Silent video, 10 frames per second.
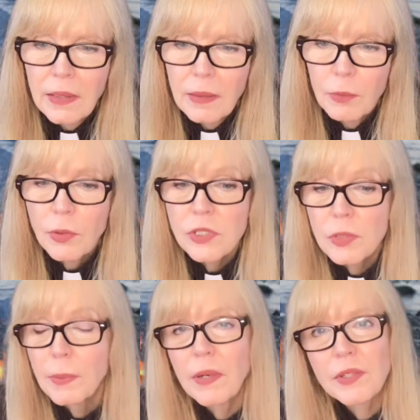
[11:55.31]
Broken
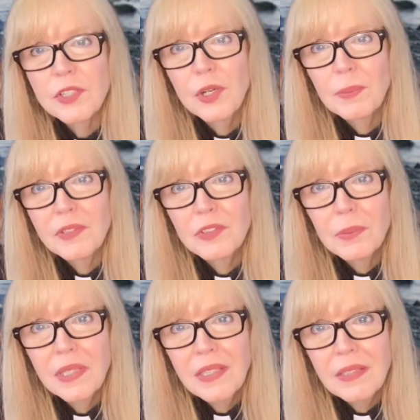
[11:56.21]
spirits hoping to
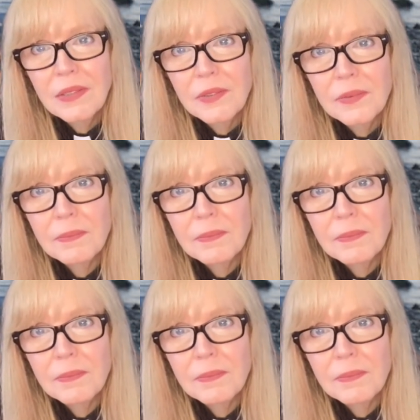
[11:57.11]
be healed.